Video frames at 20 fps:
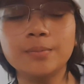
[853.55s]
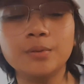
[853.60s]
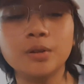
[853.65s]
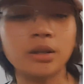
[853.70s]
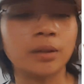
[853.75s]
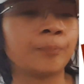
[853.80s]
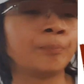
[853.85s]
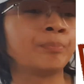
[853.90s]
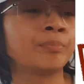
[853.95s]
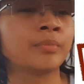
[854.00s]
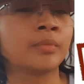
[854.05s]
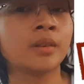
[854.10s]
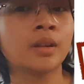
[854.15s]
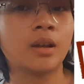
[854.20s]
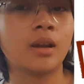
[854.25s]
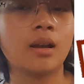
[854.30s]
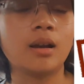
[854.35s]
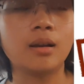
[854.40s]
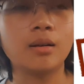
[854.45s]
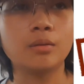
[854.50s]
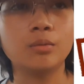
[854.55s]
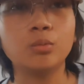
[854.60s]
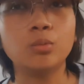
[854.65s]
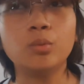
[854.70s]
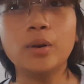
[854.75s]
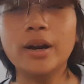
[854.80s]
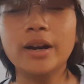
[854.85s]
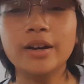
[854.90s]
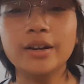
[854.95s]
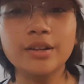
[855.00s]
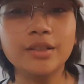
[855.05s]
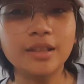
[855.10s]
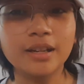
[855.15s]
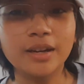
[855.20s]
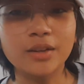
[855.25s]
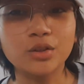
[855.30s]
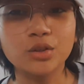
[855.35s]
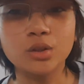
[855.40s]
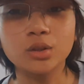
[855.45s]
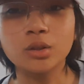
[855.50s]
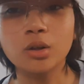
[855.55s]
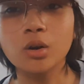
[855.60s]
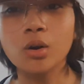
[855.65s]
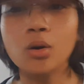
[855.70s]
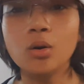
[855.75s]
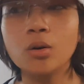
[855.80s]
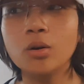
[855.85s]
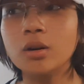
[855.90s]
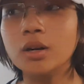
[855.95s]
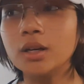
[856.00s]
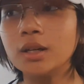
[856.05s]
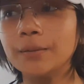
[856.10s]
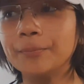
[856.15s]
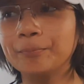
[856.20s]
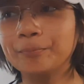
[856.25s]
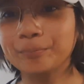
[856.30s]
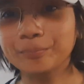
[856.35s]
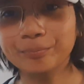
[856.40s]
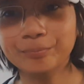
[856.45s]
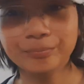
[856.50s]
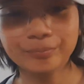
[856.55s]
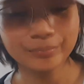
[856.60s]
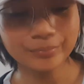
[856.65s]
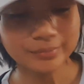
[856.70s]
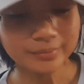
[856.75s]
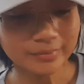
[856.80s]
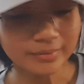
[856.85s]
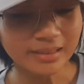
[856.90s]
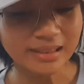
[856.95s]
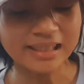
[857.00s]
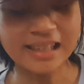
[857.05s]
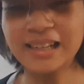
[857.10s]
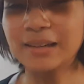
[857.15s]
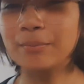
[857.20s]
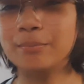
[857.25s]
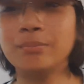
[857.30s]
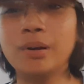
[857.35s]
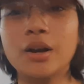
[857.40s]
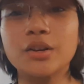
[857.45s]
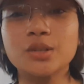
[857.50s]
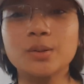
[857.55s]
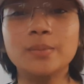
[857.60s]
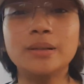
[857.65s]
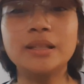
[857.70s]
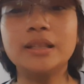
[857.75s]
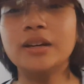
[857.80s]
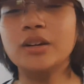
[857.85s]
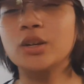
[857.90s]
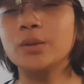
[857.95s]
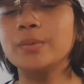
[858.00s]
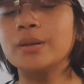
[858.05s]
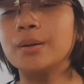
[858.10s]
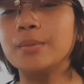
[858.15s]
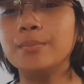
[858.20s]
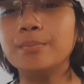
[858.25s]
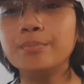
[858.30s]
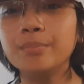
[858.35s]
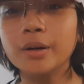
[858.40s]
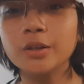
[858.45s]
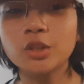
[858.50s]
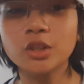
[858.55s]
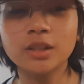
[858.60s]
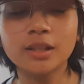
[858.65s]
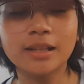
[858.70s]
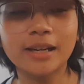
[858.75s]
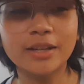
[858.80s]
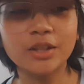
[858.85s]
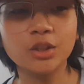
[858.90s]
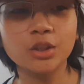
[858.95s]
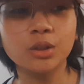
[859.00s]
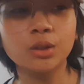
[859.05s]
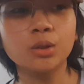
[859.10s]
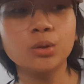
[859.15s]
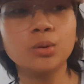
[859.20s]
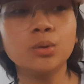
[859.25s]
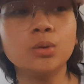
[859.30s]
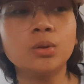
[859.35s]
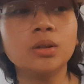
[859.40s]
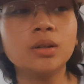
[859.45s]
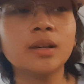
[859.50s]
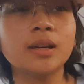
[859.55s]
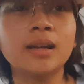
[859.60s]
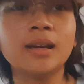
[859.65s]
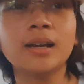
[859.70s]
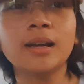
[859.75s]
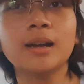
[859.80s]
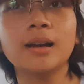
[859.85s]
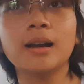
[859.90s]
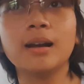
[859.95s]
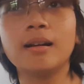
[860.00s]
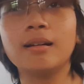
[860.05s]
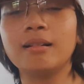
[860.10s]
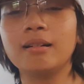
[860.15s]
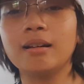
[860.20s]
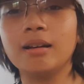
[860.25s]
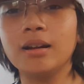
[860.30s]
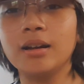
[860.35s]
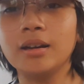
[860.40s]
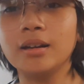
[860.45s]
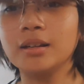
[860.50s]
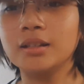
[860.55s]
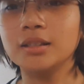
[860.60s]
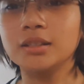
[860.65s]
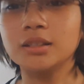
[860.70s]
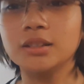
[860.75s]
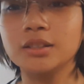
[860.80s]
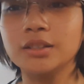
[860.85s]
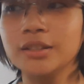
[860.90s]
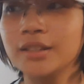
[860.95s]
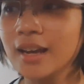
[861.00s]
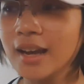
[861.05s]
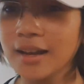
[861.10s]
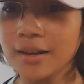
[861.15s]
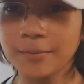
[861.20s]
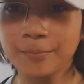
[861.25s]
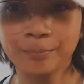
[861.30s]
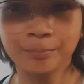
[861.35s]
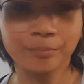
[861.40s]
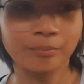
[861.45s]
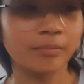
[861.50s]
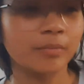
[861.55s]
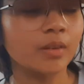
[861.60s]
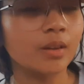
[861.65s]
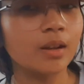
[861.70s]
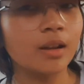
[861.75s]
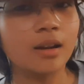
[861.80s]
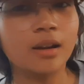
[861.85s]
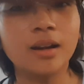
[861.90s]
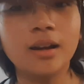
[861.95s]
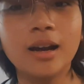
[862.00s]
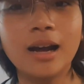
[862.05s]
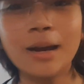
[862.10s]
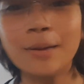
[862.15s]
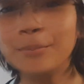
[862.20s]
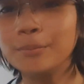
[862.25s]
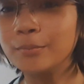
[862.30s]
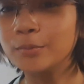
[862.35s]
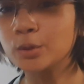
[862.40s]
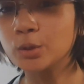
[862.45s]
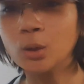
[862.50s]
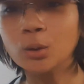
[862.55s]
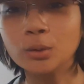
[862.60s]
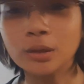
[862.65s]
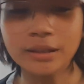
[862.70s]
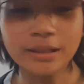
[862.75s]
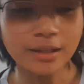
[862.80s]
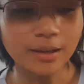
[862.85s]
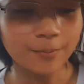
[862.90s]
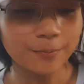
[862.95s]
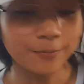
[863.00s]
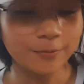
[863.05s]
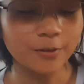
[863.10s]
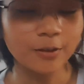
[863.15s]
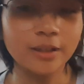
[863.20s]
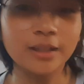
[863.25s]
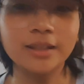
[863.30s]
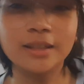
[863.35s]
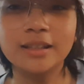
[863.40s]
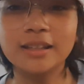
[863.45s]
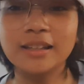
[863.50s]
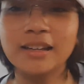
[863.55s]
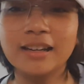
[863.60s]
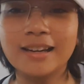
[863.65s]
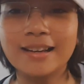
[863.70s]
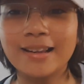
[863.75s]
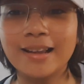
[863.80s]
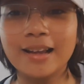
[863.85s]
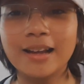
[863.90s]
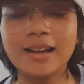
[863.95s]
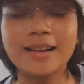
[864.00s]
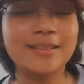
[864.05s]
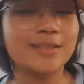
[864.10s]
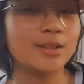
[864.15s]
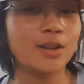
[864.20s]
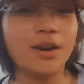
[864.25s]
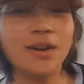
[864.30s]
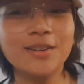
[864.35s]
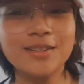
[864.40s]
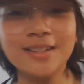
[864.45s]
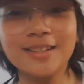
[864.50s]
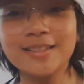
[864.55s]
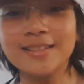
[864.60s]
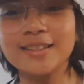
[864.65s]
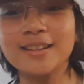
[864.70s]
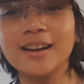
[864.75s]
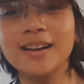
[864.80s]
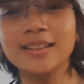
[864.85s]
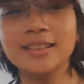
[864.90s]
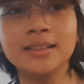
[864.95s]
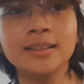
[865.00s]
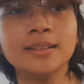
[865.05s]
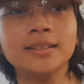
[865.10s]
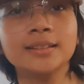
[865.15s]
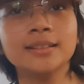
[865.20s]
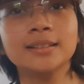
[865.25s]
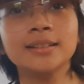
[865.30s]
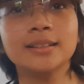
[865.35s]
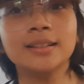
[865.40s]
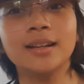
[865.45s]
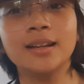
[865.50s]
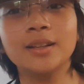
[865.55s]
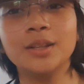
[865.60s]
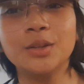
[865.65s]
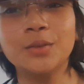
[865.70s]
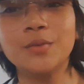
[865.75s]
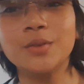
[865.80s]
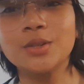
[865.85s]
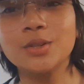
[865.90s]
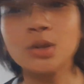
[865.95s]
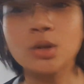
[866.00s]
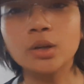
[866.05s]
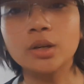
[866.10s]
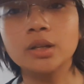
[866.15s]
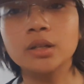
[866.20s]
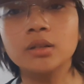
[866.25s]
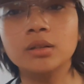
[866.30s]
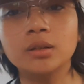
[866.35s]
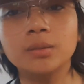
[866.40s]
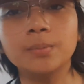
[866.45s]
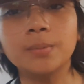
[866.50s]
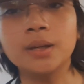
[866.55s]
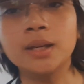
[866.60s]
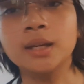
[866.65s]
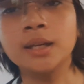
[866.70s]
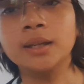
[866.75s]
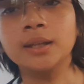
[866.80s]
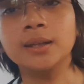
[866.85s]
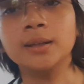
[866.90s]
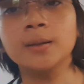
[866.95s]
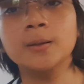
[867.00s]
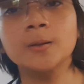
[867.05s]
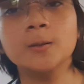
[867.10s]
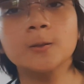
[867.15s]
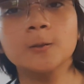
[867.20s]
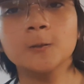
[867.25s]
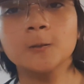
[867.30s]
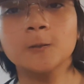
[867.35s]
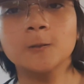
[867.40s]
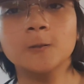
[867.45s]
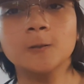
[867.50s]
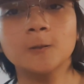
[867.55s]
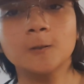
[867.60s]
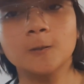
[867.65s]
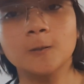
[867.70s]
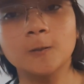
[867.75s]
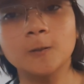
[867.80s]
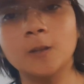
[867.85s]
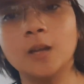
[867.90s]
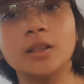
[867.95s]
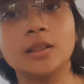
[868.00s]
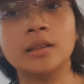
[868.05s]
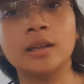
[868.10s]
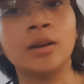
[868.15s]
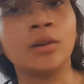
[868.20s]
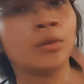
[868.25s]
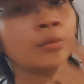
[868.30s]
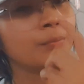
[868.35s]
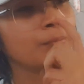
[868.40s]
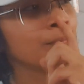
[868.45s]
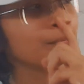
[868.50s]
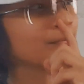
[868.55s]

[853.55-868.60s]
booked, where you think I should go, possibly there could be a budget that I should do, yeah, I'm totally up for it as long as it's not a Divisoria or Palenque. Not now.